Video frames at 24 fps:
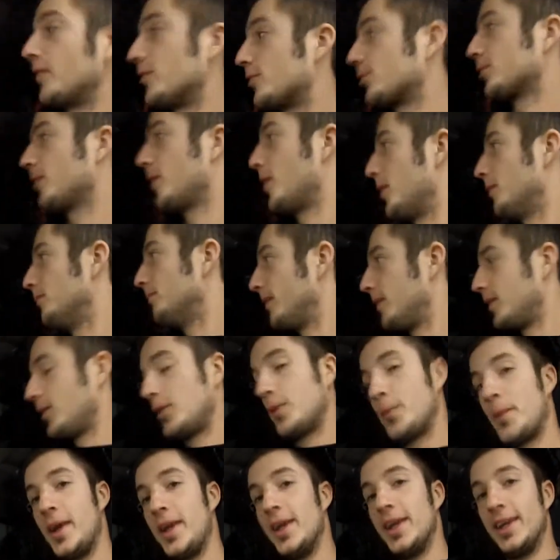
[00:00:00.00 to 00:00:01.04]
this road. The
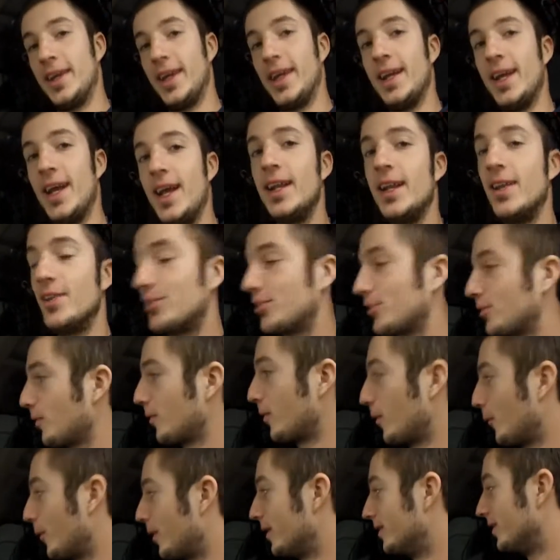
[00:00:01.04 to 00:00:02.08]
only way you can get in is through
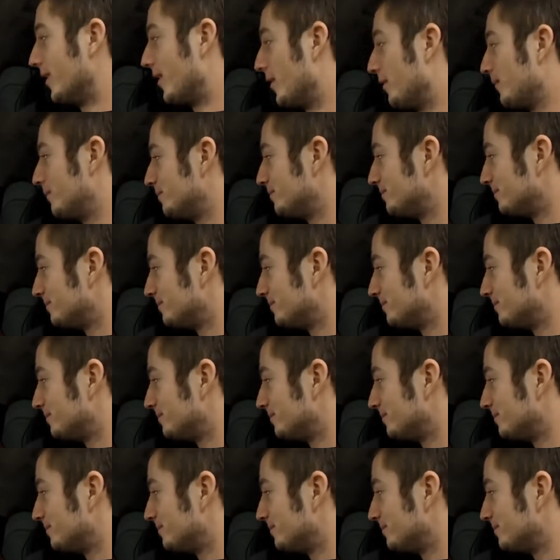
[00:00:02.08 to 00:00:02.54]
the window.